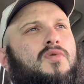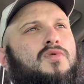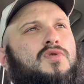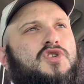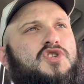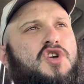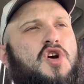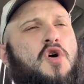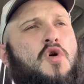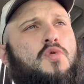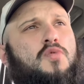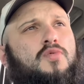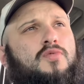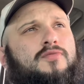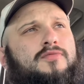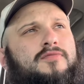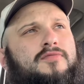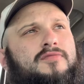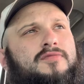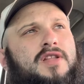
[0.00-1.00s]
So
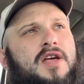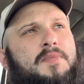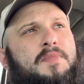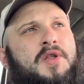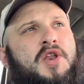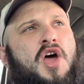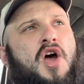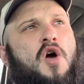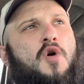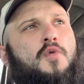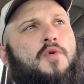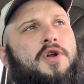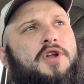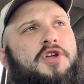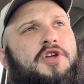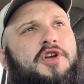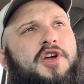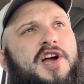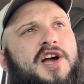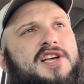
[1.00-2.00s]
let me know, what are
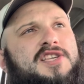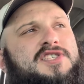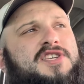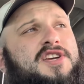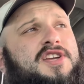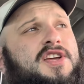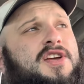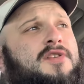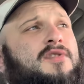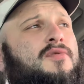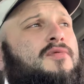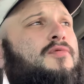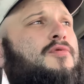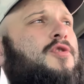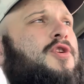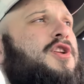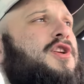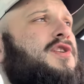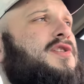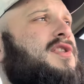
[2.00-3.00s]
you guys eating?
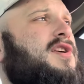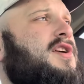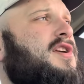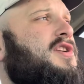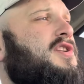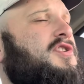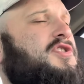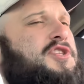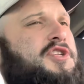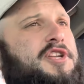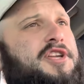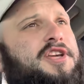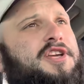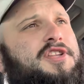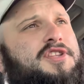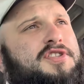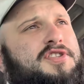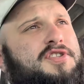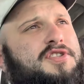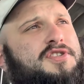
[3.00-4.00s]
What do you think you should
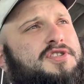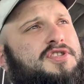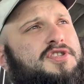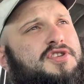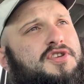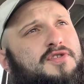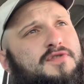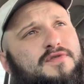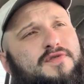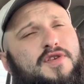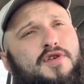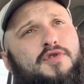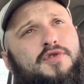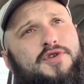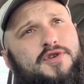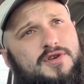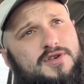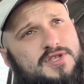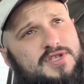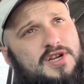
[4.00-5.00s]
eat to fuel
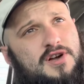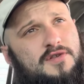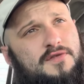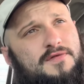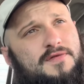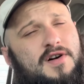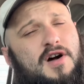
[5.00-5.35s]
yourself?